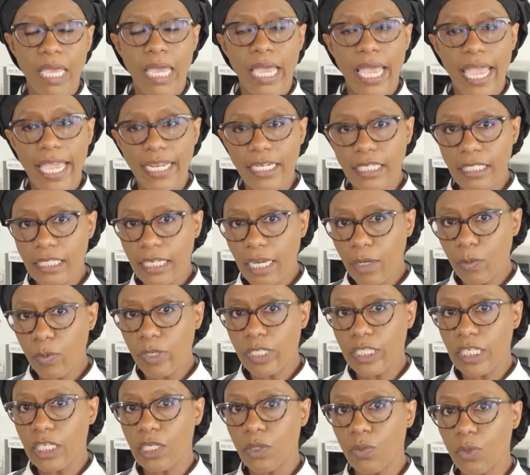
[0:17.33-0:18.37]
Anytime we're
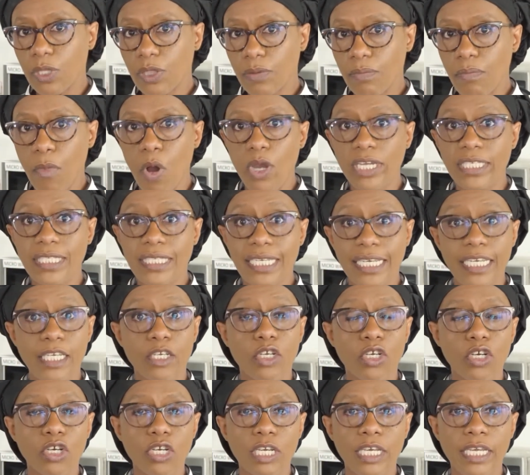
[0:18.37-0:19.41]
dealing with moist heat
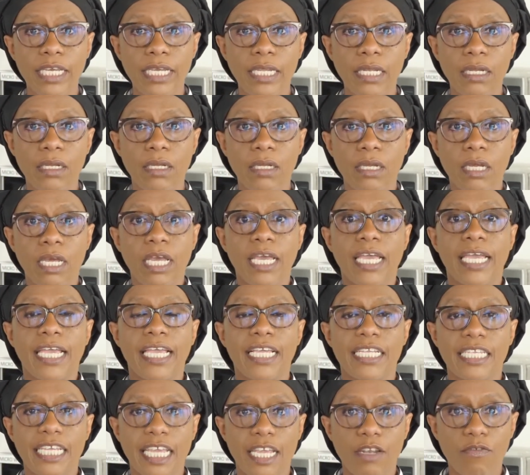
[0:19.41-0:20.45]
cooking,
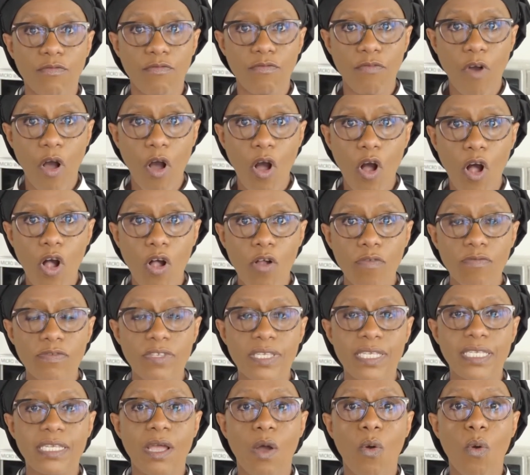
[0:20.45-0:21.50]
it
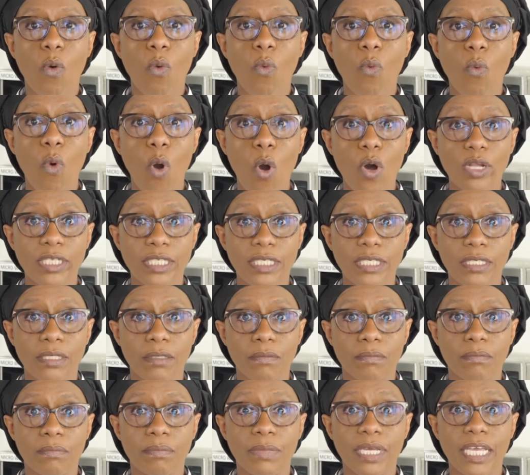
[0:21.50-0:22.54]
involves water,
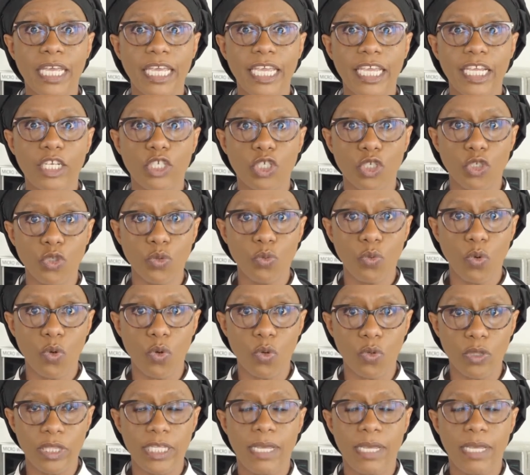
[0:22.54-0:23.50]
H2O.